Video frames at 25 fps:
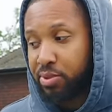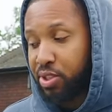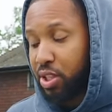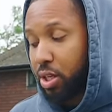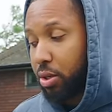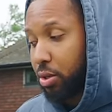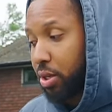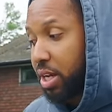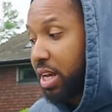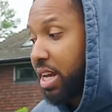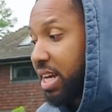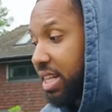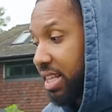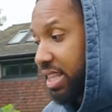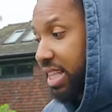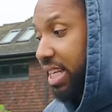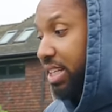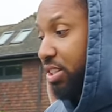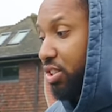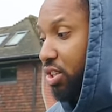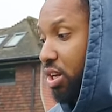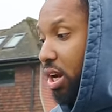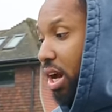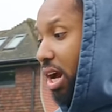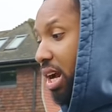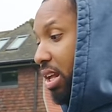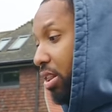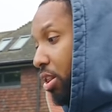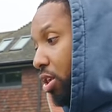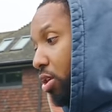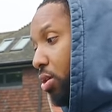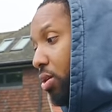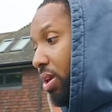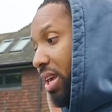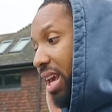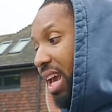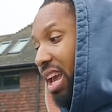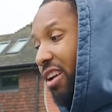so this car in the
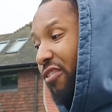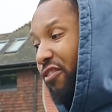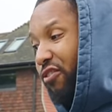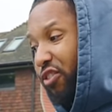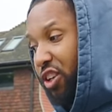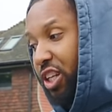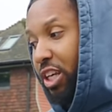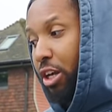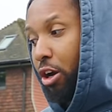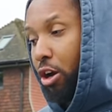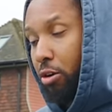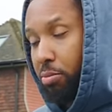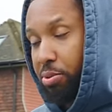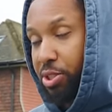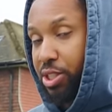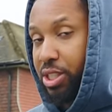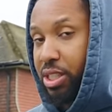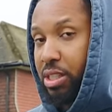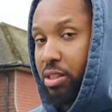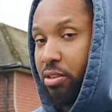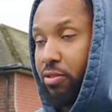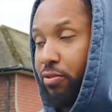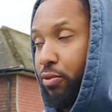UK, fully optioned